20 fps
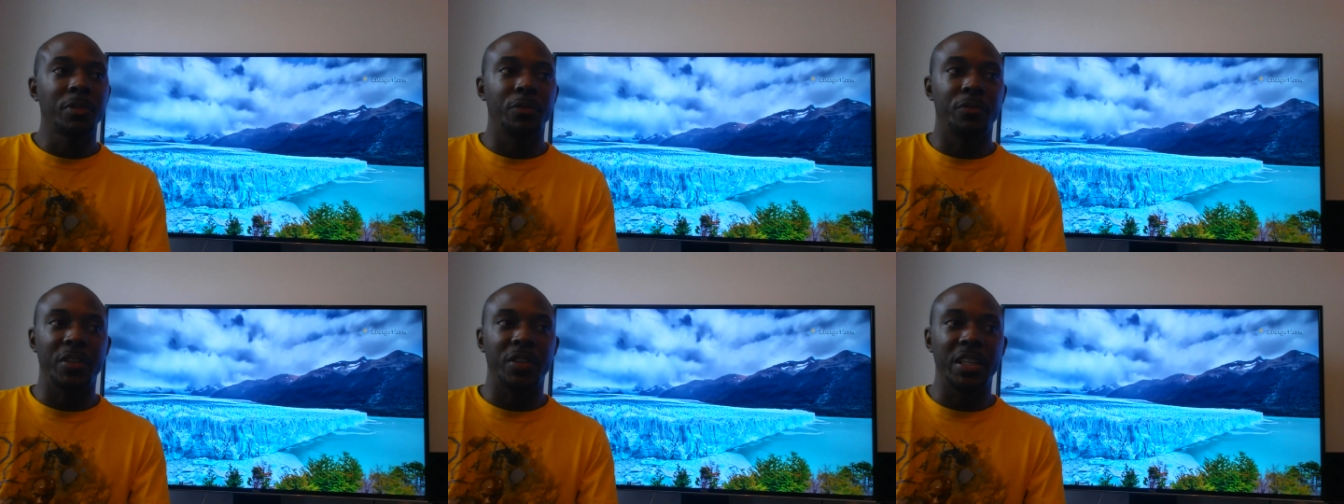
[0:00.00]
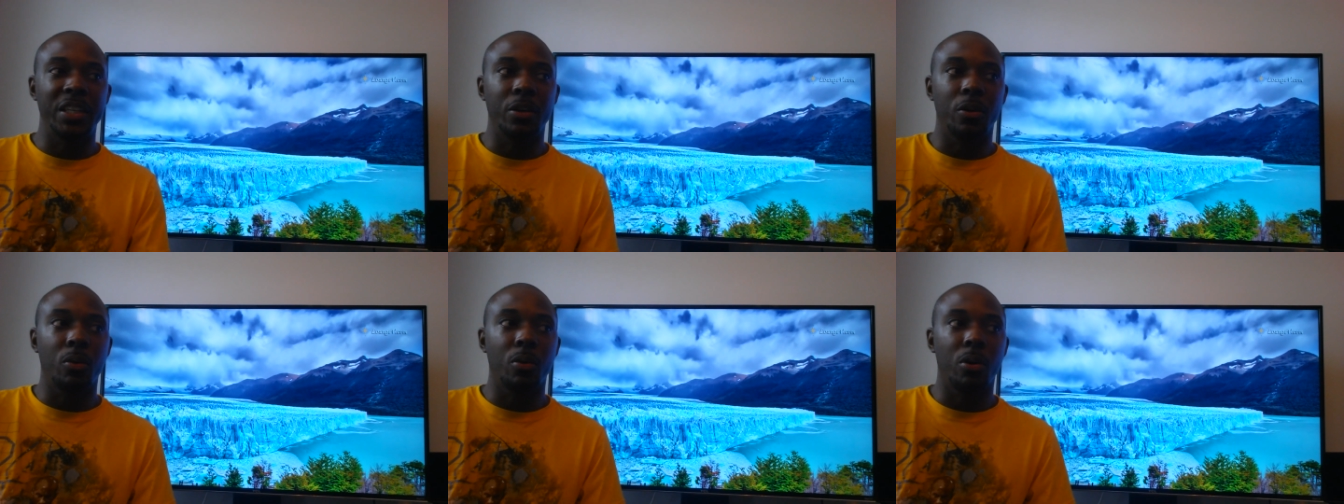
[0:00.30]

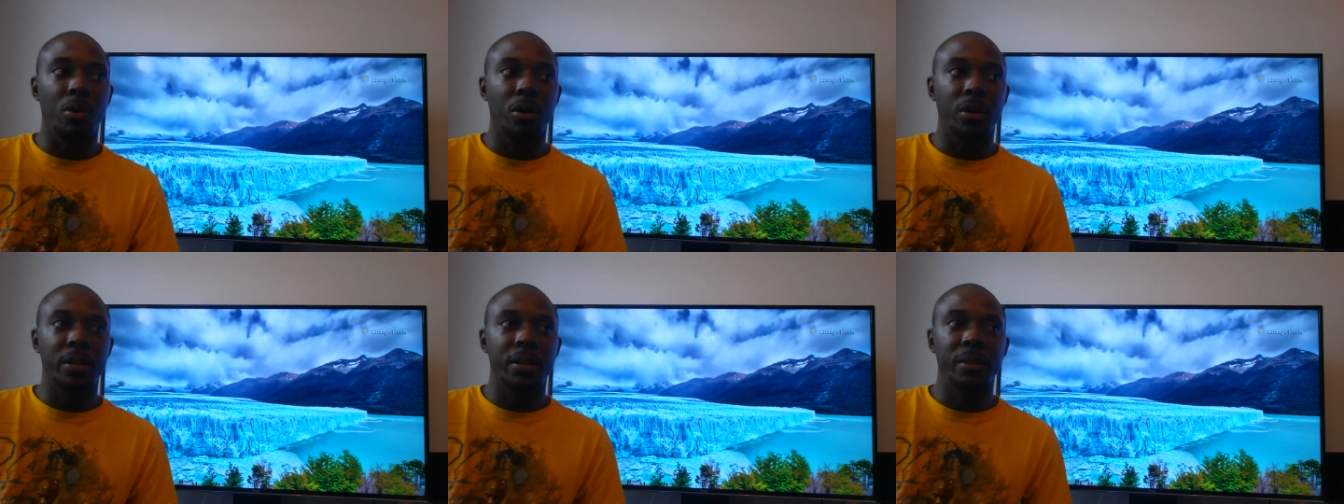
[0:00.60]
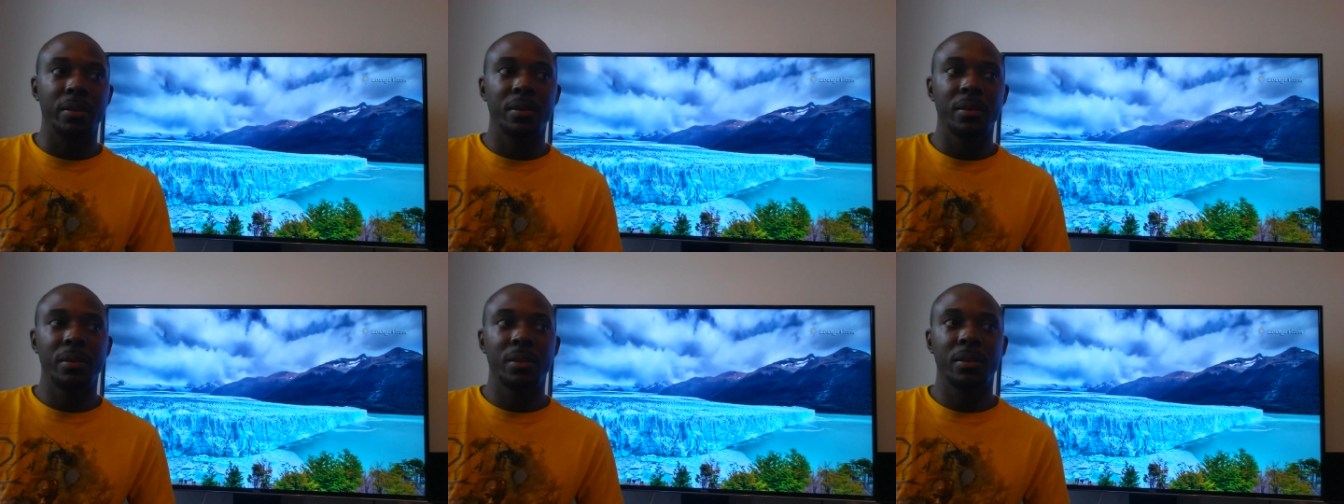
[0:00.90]
video on
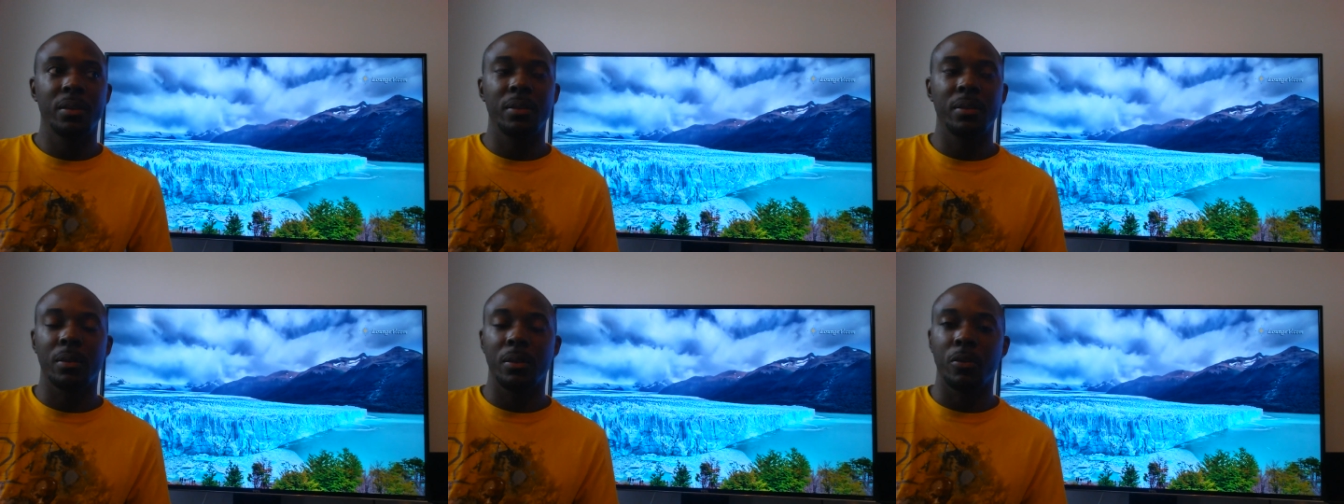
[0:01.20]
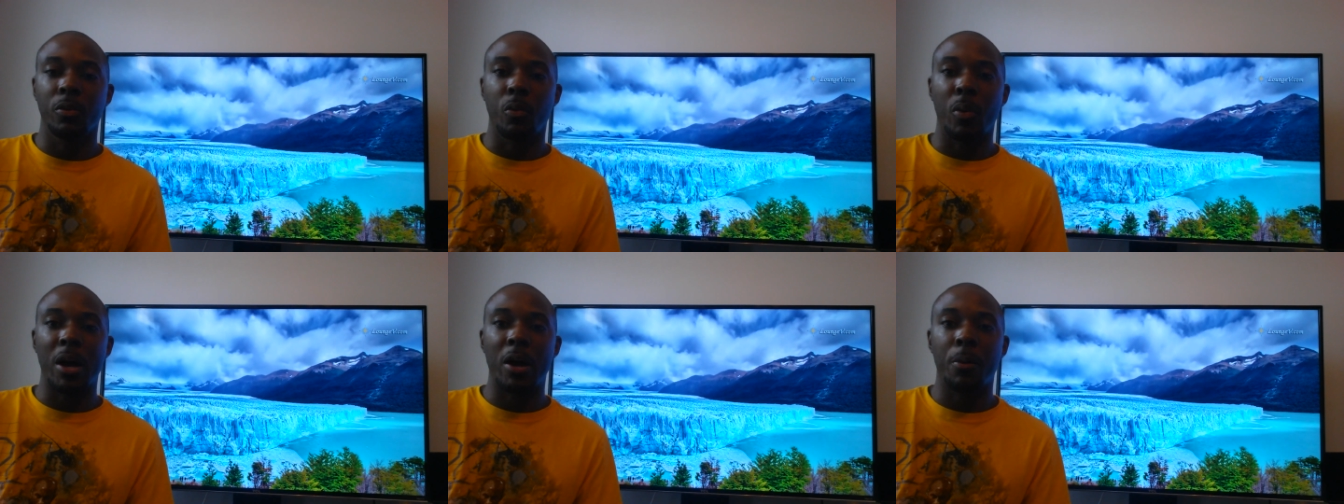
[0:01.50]
a
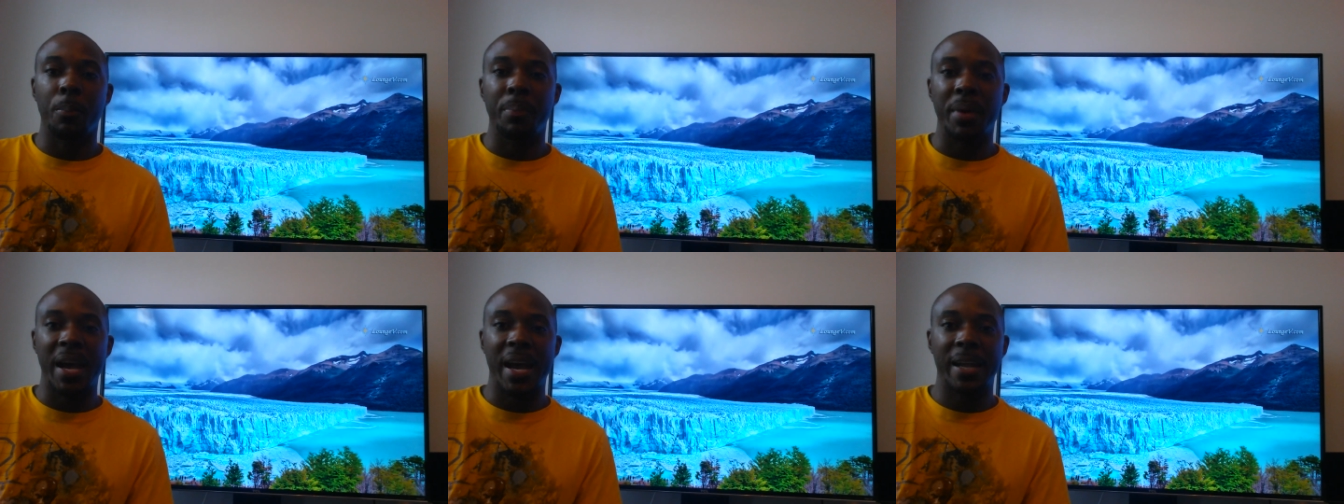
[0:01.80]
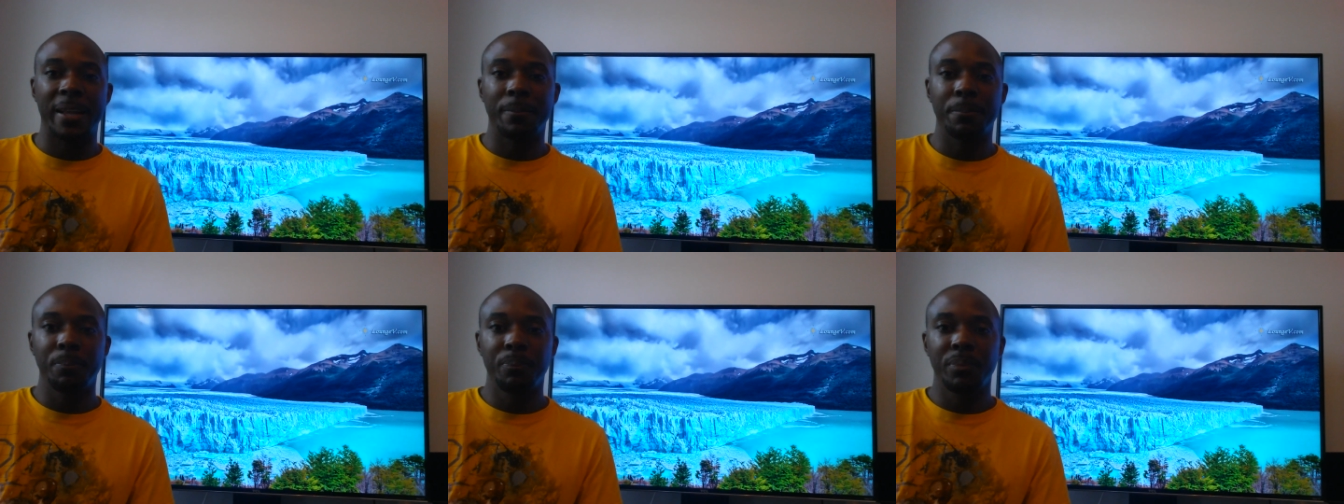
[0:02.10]
little while
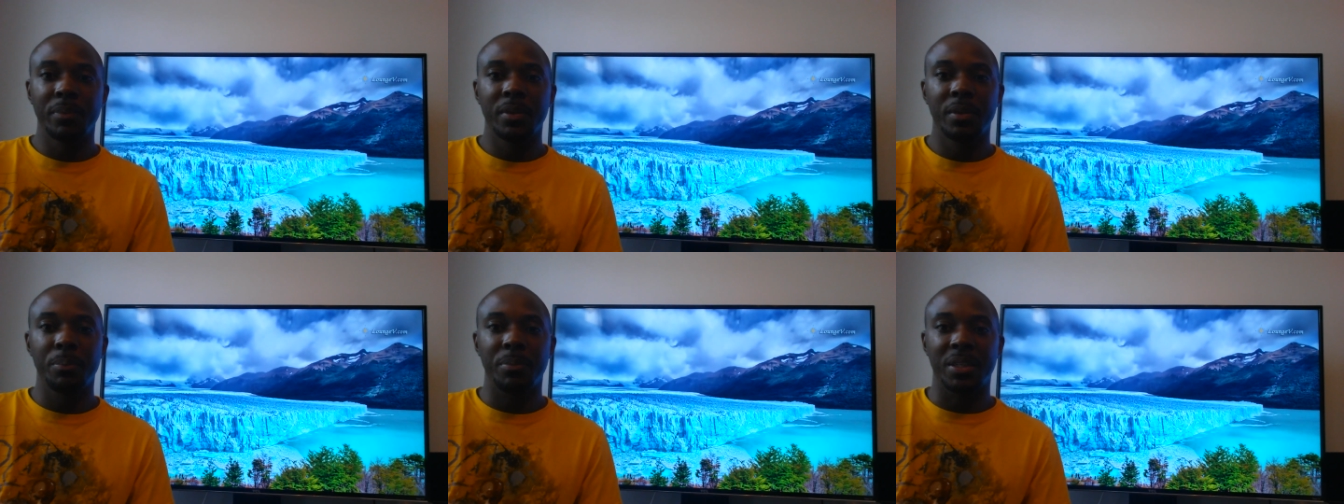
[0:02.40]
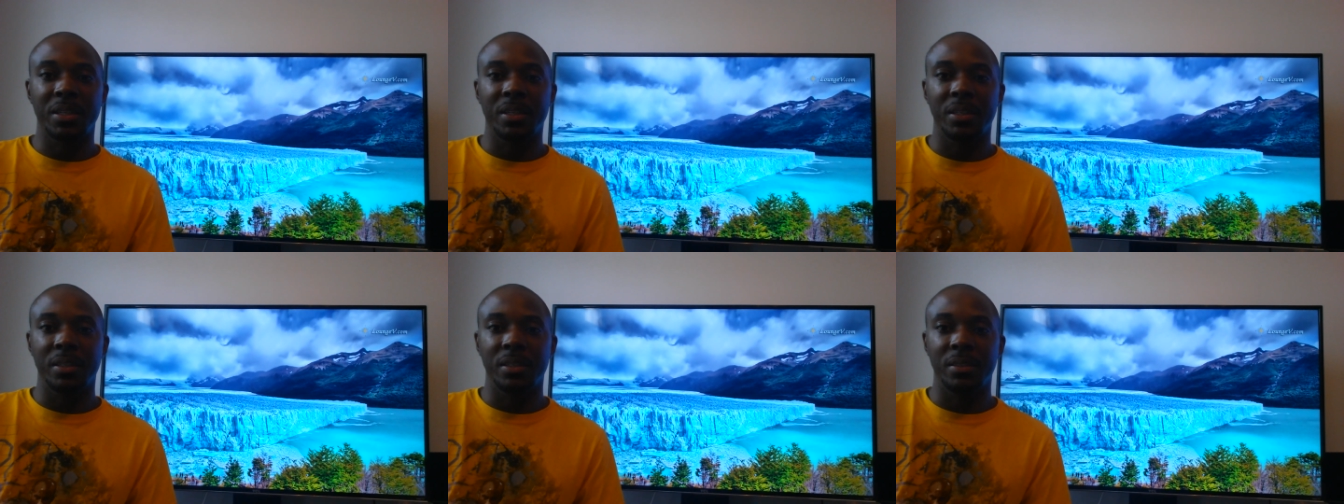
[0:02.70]
back
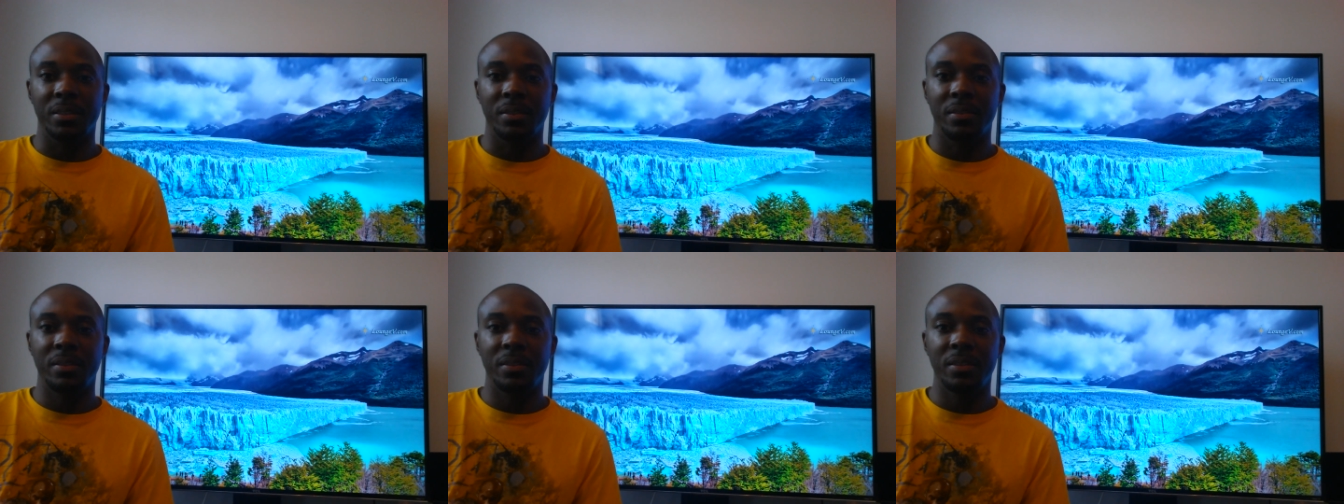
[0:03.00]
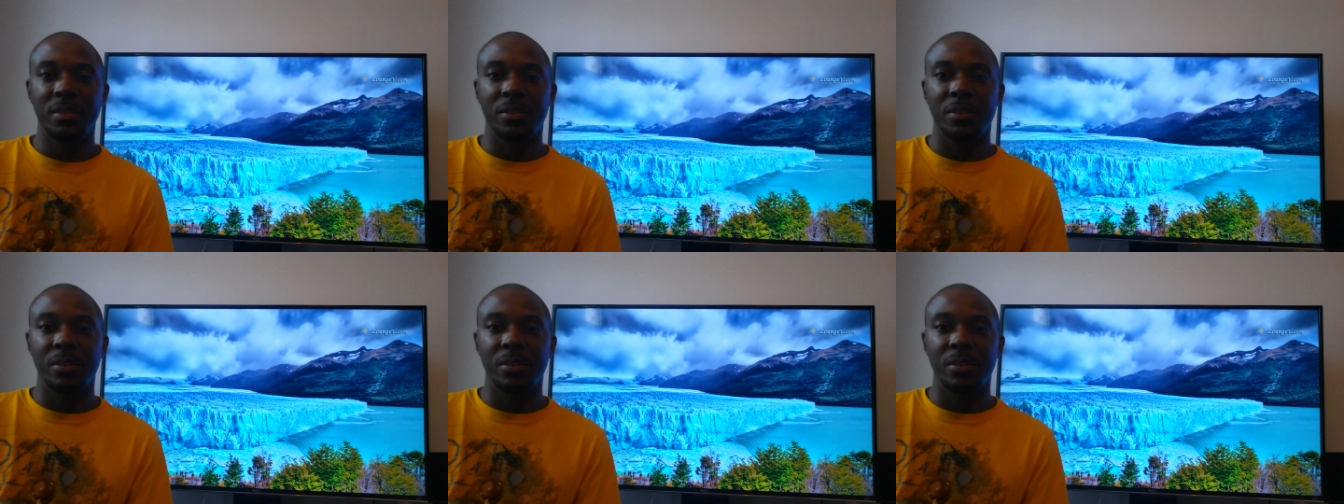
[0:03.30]
because,